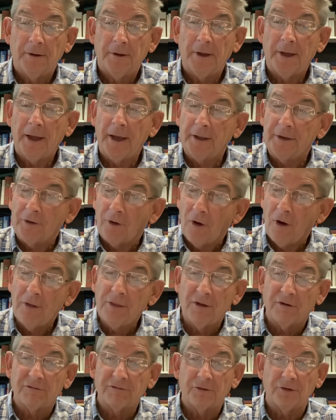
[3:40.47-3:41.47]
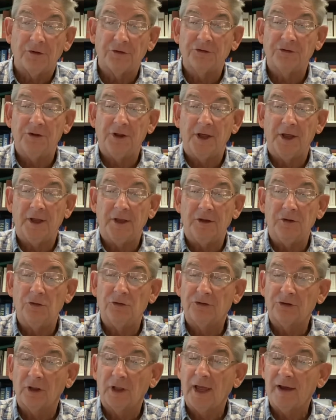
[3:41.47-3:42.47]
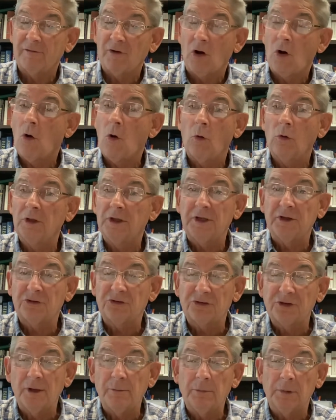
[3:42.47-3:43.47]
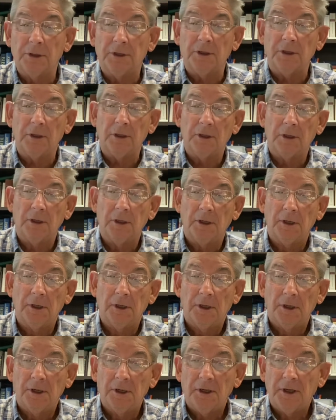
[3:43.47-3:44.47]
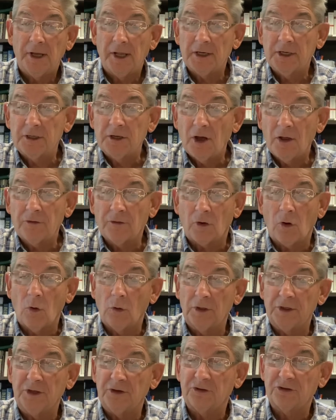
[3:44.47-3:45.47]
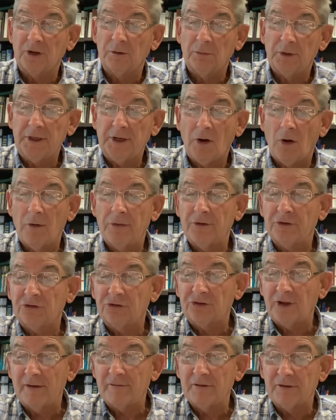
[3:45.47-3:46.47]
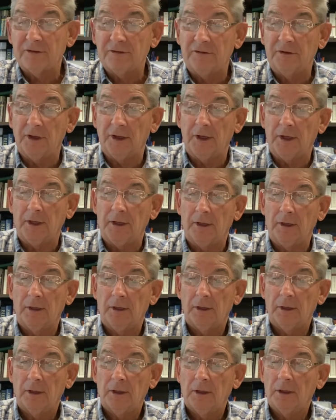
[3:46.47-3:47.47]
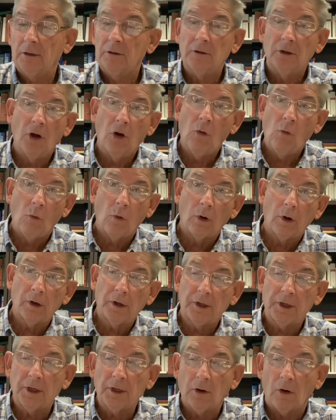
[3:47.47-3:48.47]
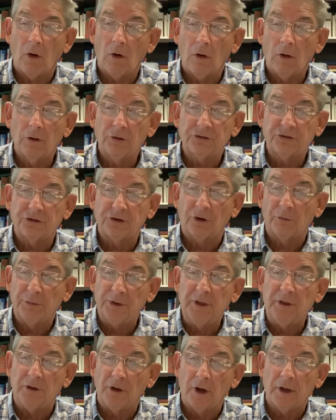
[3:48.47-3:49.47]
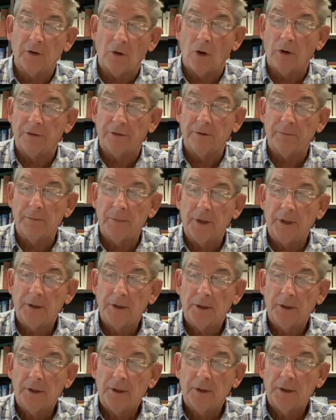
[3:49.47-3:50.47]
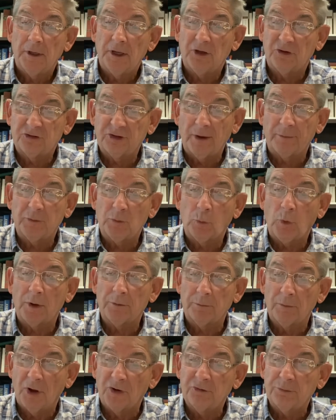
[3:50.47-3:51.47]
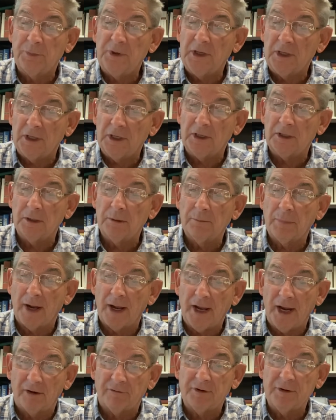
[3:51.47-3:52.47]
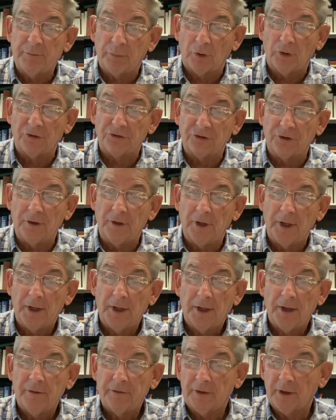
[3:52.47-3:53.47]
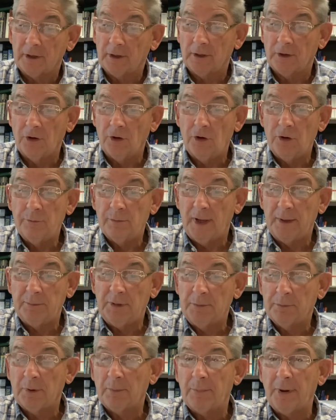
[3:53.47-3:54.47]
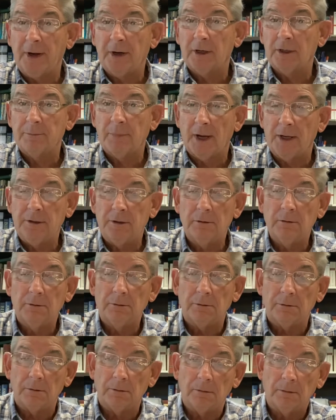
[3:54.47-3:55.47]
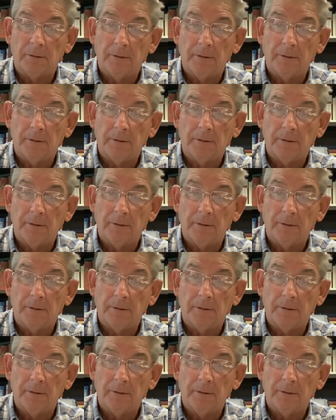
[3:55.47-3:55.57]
And on the first day you shall have a holy assembly, and another holy assembly on the seventh day. No work at all shall be done on them, except what must be eaten by every person, that alone may be prepared by you.